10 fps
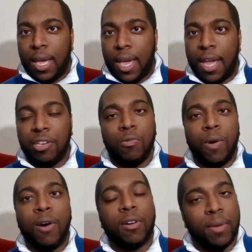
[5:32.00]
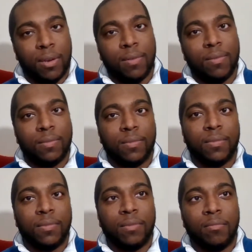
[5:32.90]
and you welcome it.
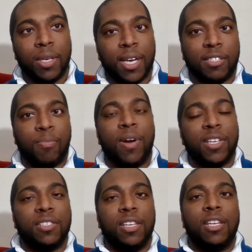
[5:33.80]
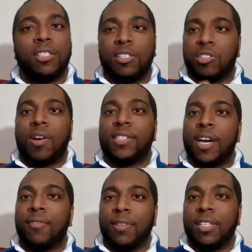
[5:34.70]
Because depression initially starts
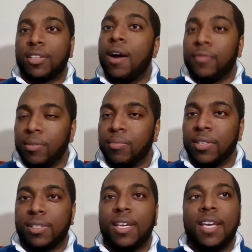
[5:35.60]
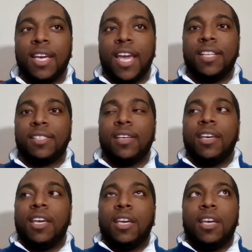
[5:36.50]
out as comfortable. It's
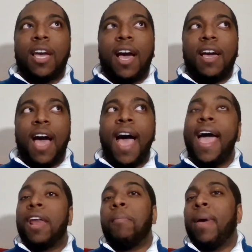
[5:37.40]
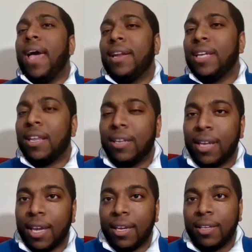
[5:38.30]
I had a bad day
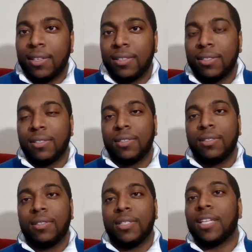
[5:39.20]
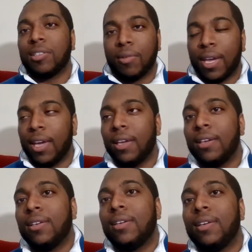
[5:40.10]
today. That's okay.
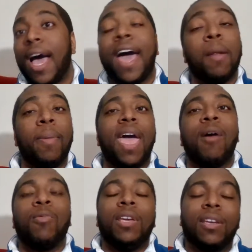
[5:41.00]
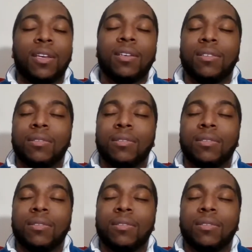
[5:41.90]
I had a bad week.